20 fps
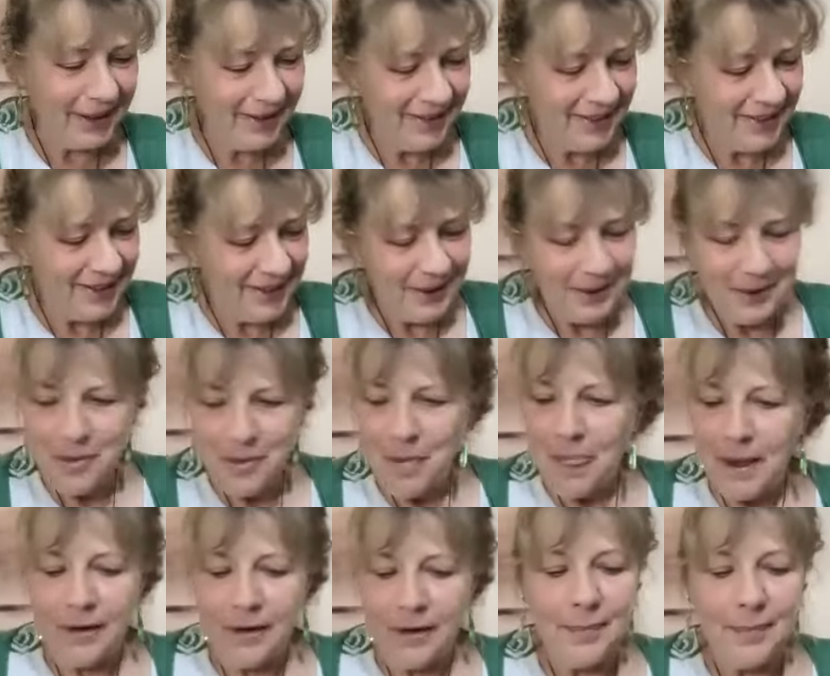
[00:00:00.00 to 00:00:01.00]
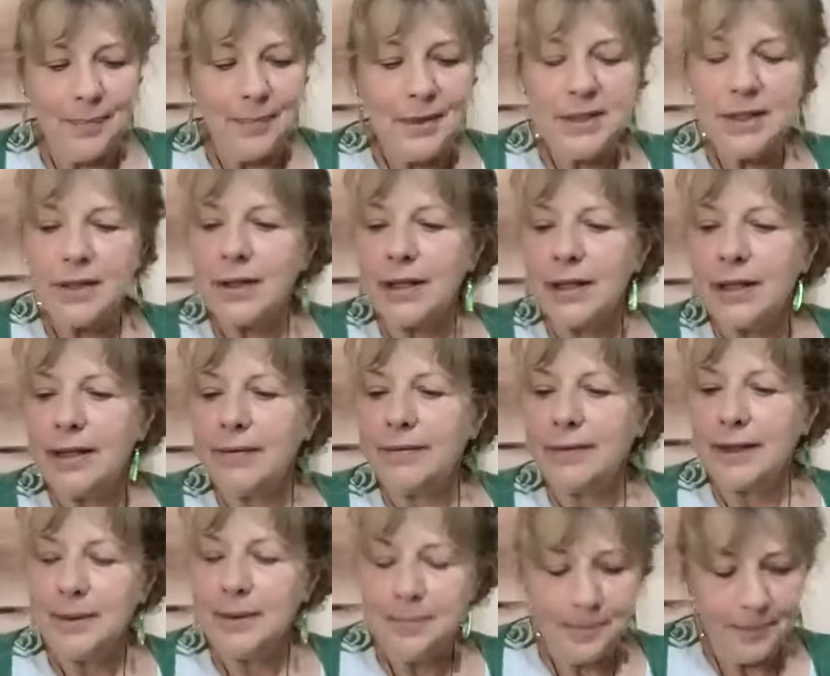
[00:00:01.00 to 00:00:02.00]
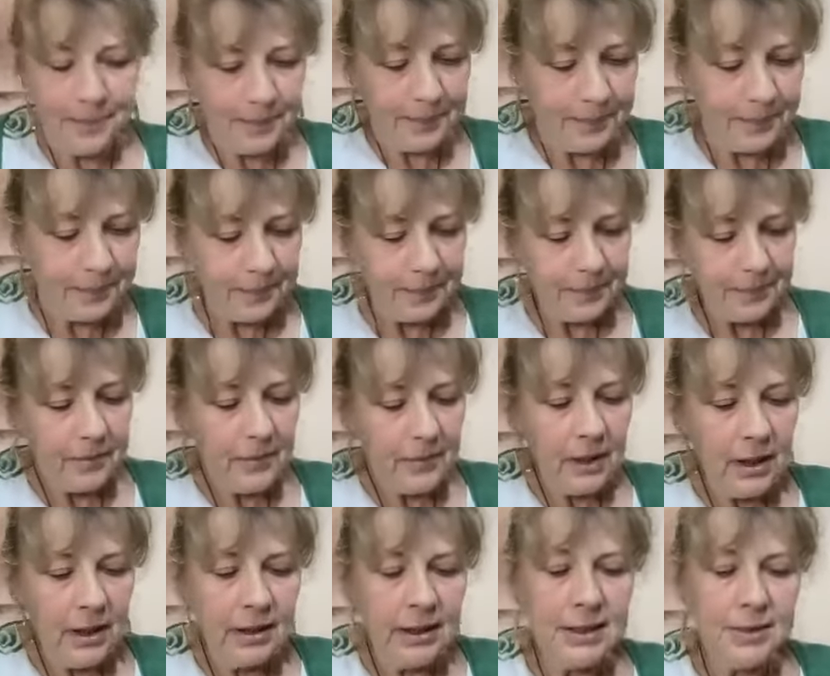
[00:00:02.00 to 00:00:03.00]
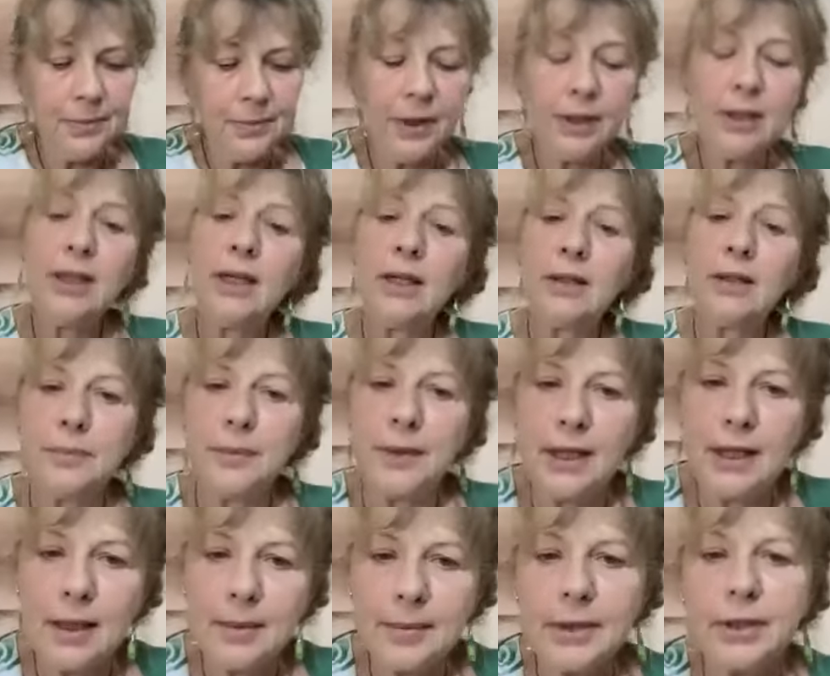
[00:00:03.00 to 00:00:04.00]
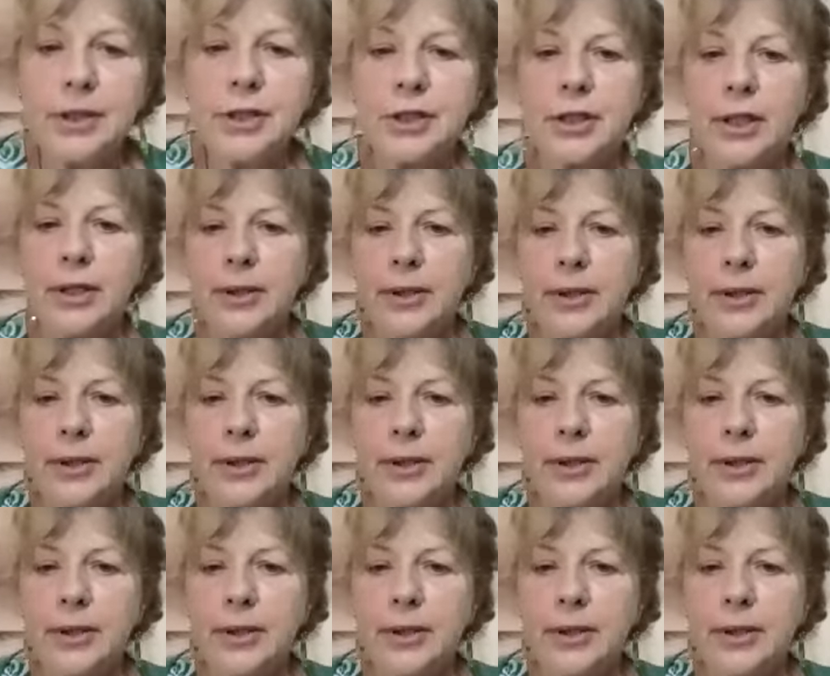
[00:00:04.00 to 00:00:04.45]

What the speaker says: it. All right. So the liver, there's one here. And why I'm going to show